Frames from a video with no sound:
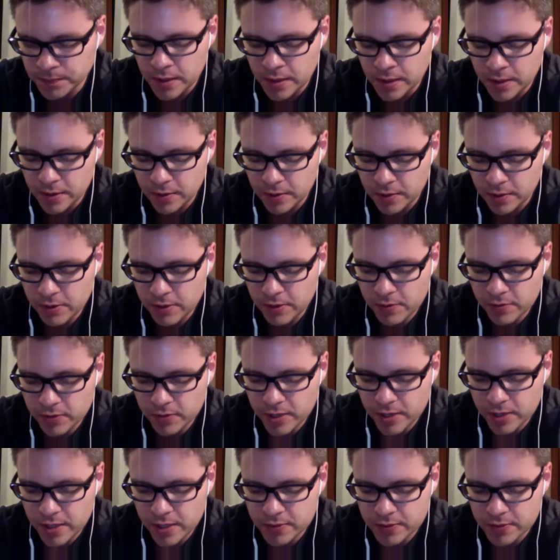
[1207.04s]
The Rebel
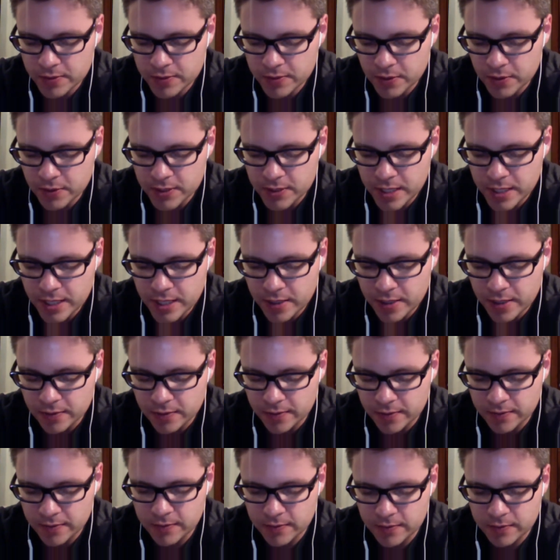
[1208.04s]
Yell starts out
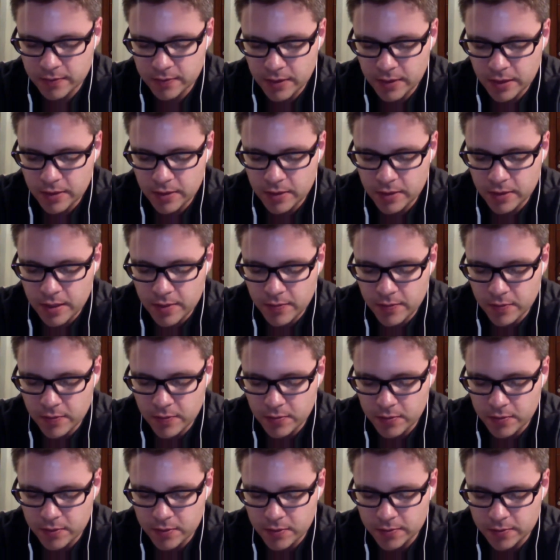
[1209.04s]
a lot
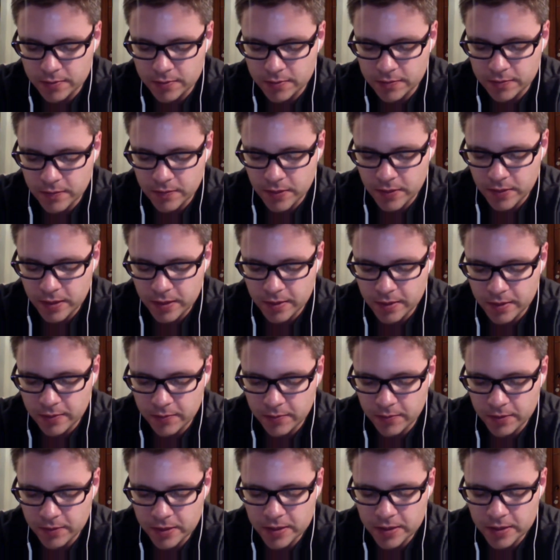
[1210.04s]
more
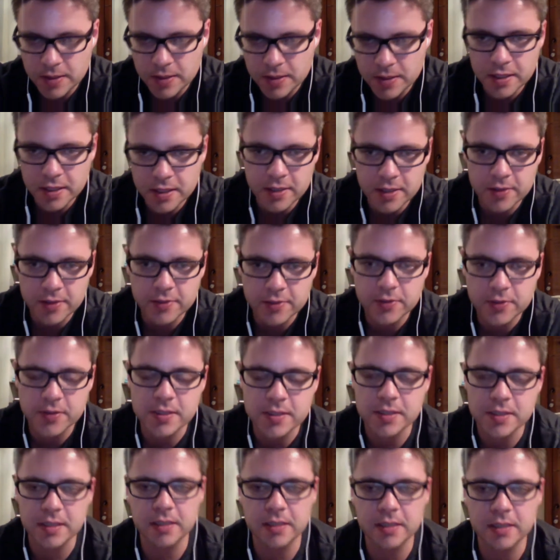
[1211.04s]
with the nutty
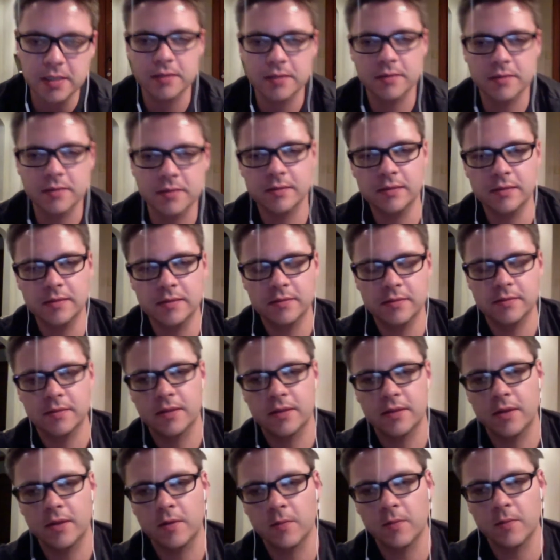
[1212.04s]
characteristic,
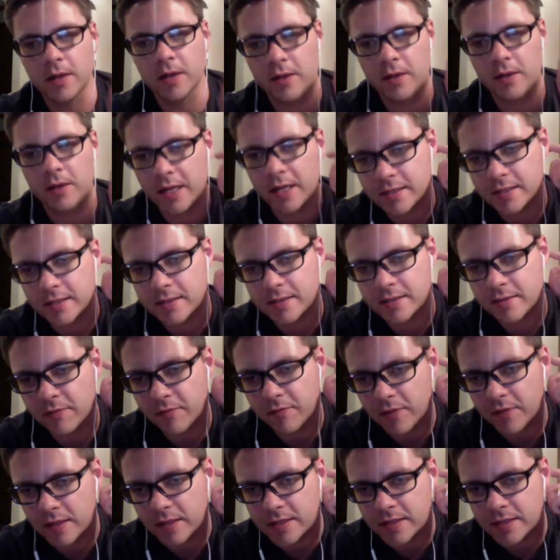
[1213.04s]
whereas the
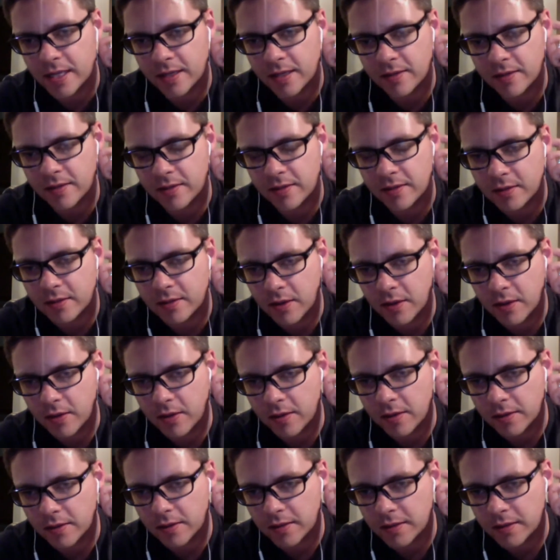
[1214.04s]
Fitz had
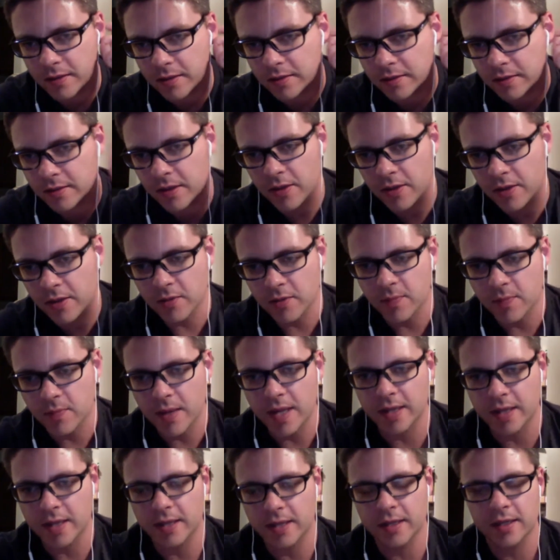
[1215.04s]
on the
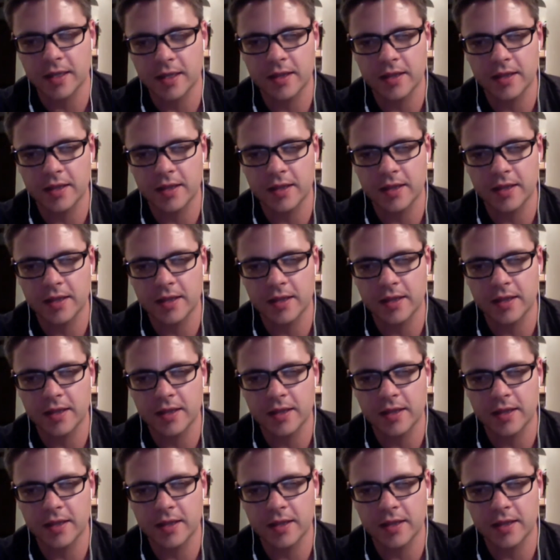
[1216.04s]
back end.